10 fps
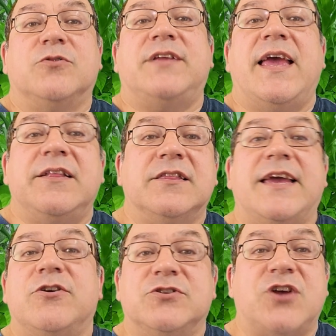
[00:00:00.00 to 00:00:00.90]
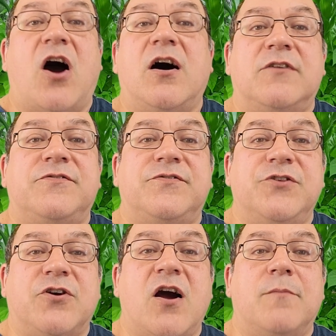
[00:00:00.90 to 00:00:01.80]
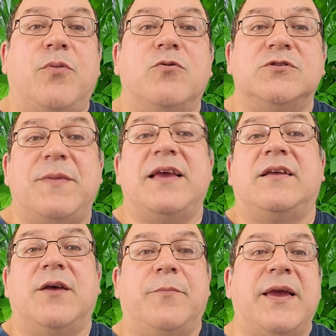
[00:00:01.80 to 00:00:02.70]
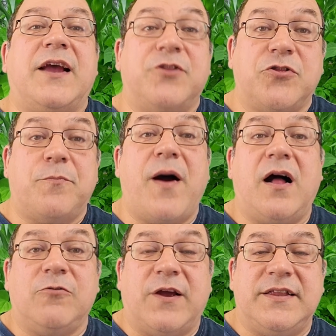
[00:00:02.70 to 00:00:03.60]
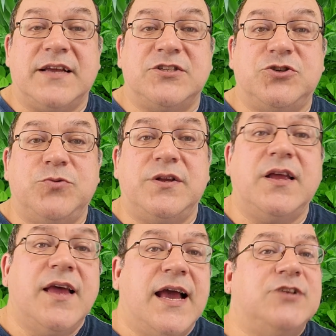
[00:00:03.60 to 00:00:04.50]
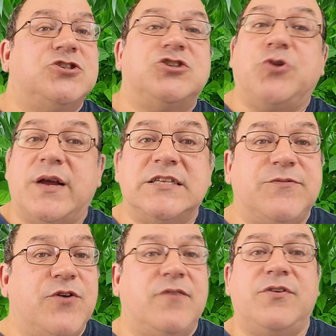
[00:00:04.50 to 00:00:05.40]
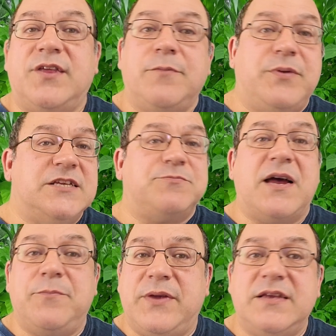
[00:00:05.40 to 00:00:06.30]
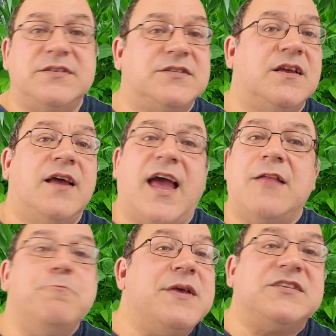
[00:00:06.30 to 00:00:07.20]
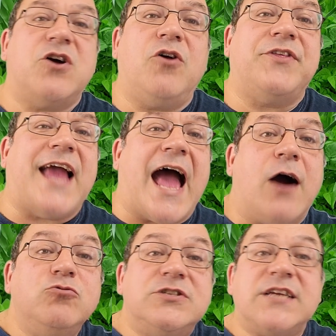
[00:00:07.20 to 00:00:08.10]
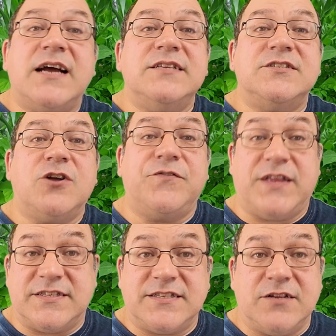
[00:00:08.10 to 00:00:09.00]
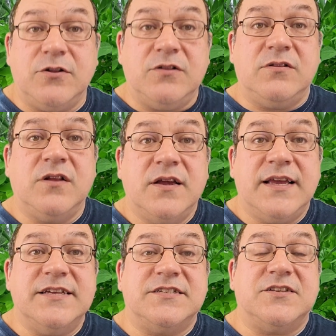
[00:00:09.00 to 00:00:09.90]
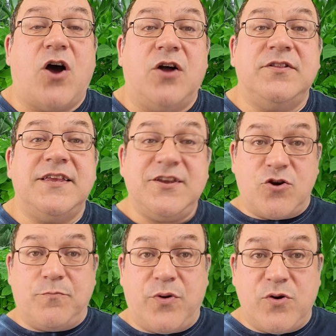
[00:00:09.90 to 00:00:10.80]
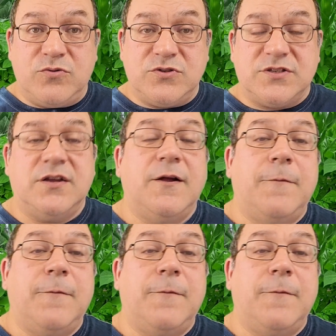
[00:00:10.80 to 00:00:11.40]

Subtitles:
take layers off your compost, make another pile right next to it, and just transfer everything piece by piece and mix all the outside stuff that still is undecomposed.